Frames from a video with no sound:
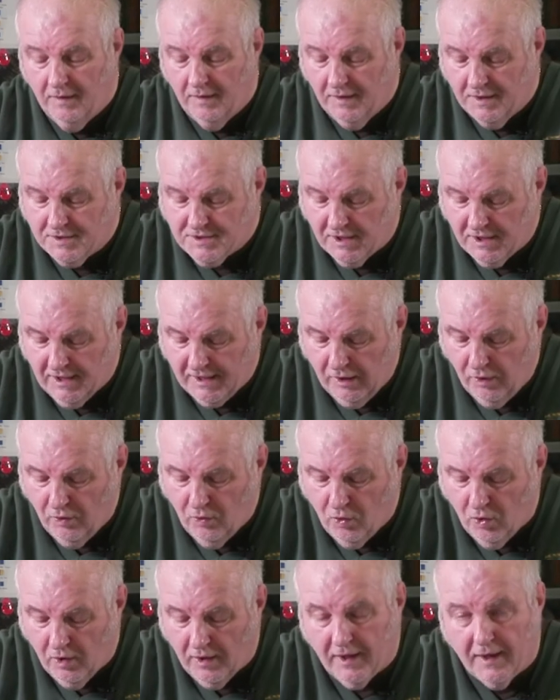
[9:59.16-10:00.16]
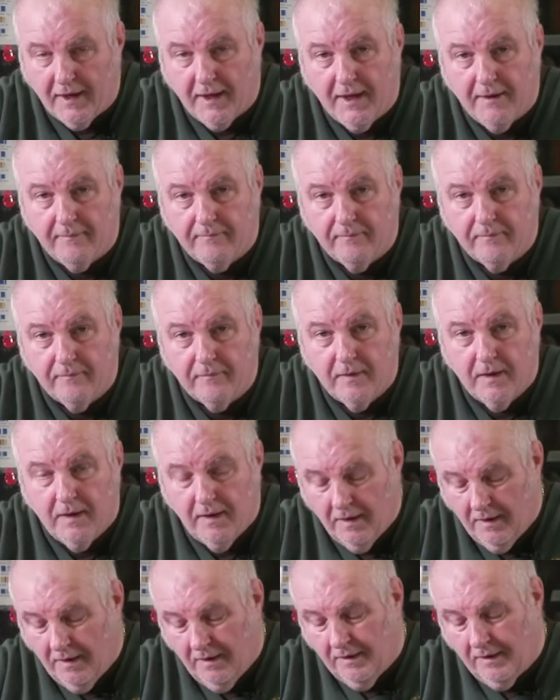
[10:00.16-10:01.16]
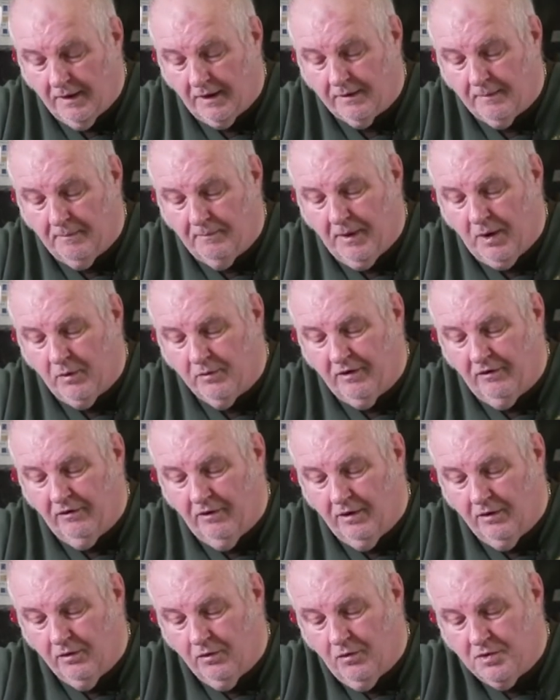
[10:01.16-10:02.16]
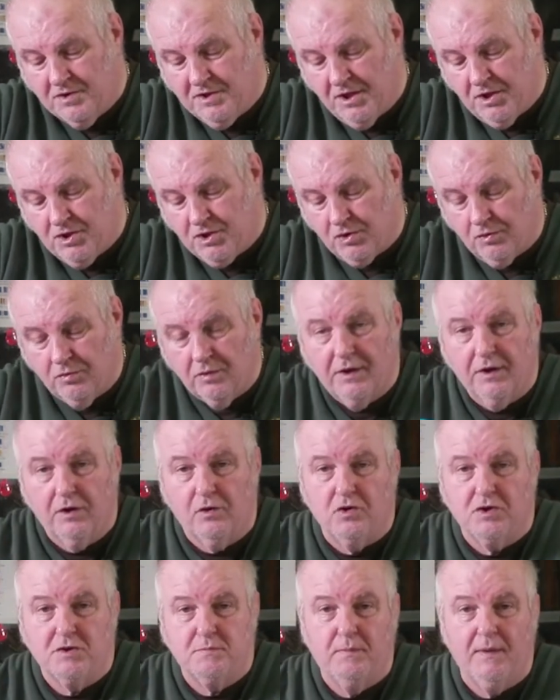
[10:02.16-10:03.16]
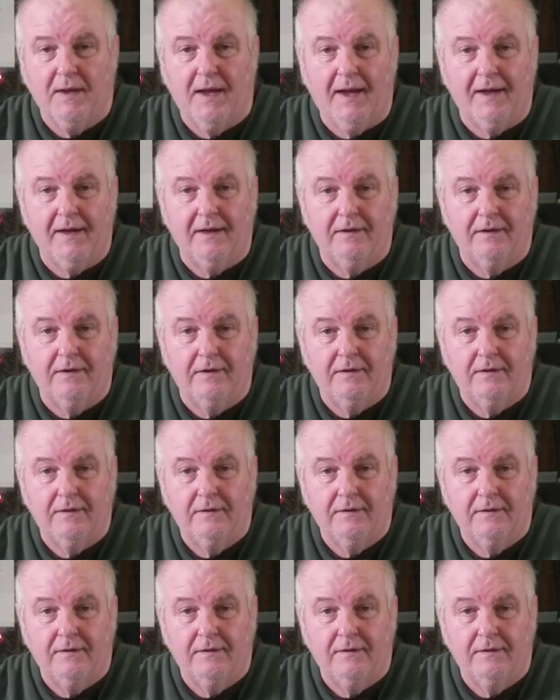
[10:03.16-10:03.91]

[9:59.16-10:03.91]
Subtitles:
There's a little hole in there that the powder goes into, and it goes behind